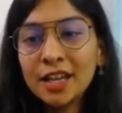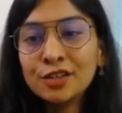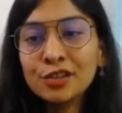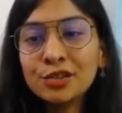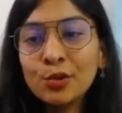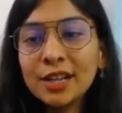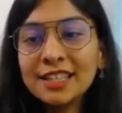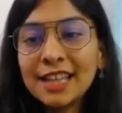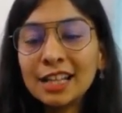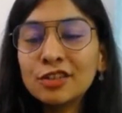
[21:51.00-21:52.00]
So
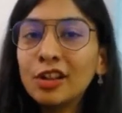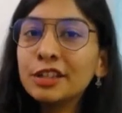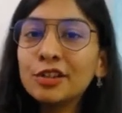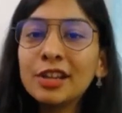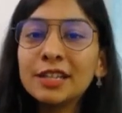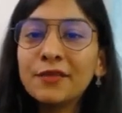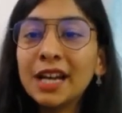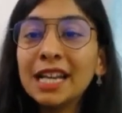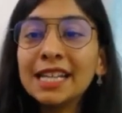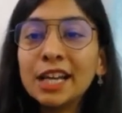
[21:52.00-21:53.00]
students, that's also not
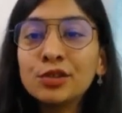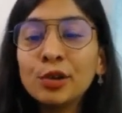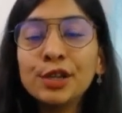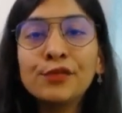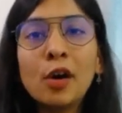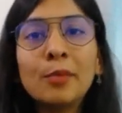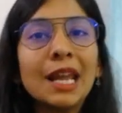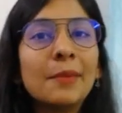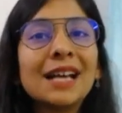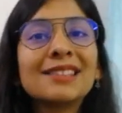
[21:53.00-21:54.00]
difficult. I told you
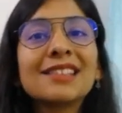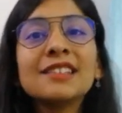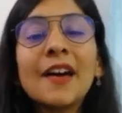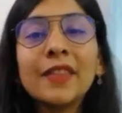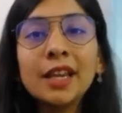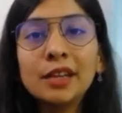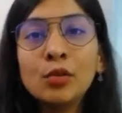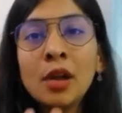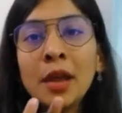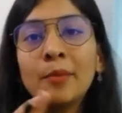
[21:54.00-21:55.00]
formula mass is nothing
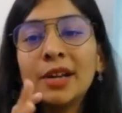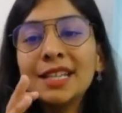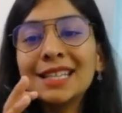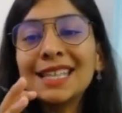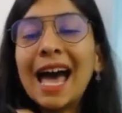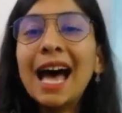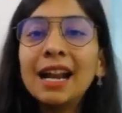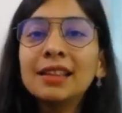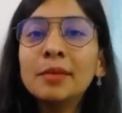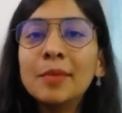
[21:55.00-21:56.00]
new, but just
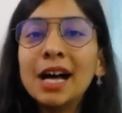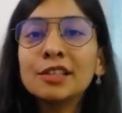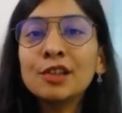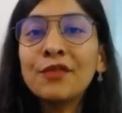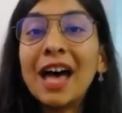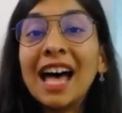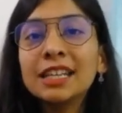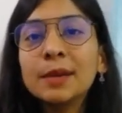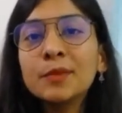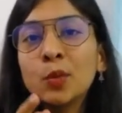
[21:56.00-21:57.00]
add the mass of
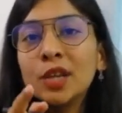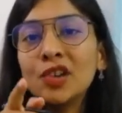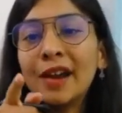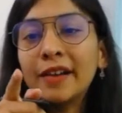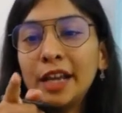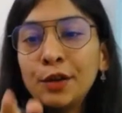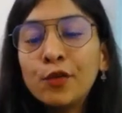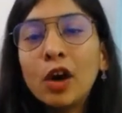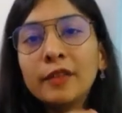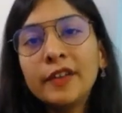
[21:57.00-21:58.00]
atoms which are
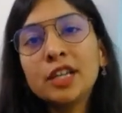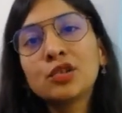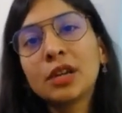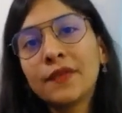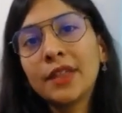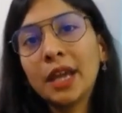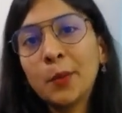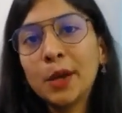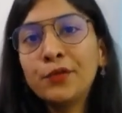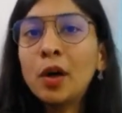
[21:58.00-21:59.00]
involving to give the
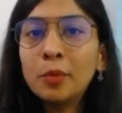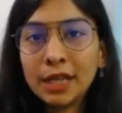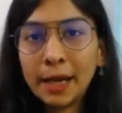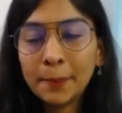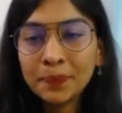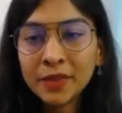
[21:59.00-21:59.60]
given formula.